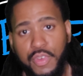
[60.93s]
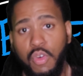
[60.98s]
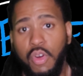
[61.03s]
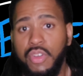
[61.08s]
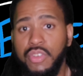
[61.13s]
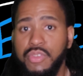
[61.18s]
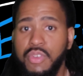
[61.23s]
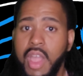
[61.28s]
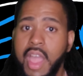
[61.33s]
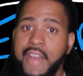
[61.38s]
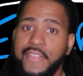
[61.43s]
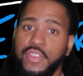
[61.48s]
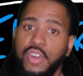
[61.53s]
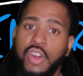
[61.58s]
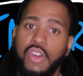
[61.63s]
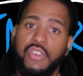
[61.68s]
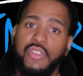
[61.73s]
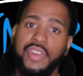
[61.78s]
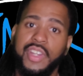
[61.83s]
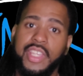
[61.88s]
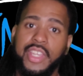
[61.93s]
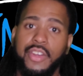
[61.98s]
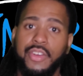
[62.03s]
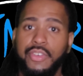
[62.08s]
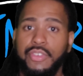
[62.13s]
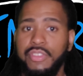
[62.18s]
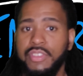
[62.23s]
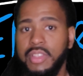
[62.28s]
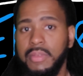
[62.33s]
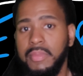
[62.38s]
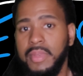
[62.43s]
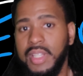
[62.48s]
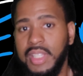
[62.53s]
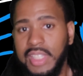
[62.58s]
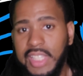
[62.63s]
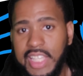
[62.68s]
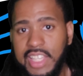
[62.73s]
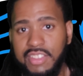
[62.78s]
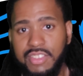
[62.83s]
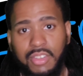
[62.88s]
or you haven't already heard some of the
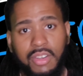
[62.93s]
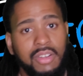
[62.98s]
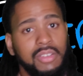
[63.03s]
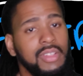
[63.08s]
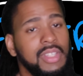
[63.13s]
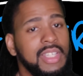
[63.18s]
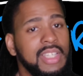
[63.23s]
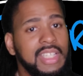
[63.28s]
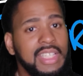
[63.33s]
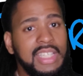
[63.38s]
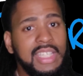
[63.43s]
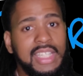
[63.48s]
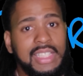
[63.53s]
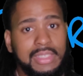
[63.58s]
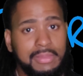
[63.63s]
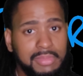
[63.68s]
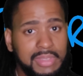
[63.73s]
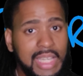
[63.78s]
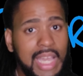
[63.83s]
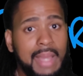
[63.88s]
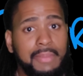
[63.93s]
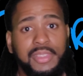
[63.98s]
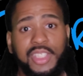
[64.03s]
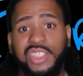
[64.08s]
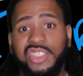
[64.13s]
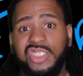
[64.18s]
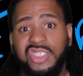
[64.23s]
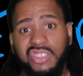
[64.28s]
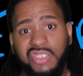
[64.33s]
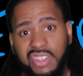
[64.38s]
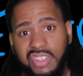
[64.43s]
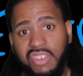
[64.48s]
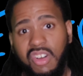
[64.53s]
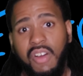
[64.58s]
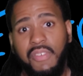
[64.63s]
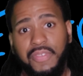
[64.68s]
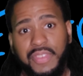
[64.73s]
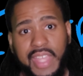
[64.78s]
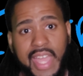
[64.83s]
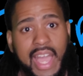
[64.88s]
leaks. So, here's some time to turn it
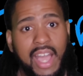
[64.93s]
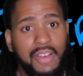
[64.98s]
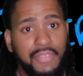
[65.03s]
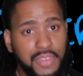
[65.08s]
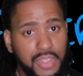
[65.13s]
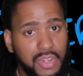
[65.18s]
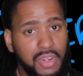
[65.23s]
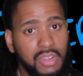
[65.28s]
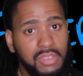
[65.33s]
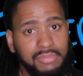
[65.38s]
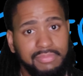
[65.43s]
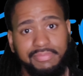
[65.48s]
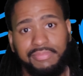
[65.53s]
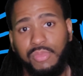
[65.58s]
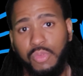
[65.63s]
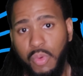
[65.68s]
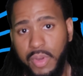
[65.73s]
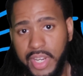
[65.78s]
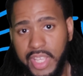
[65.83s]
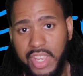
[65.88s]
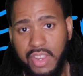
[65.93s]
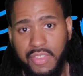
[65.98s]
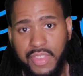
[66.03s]
off now if you don't want to hear